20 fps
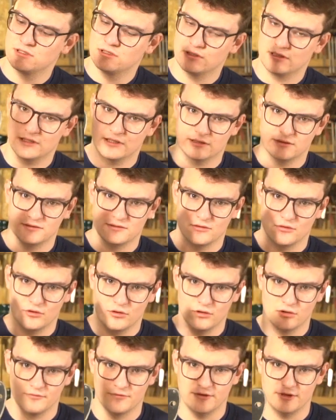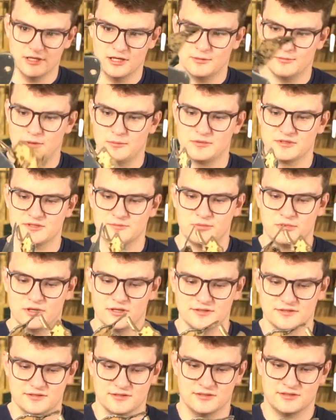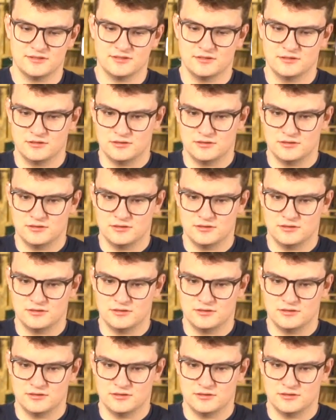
and all of the air bubbles, plus it's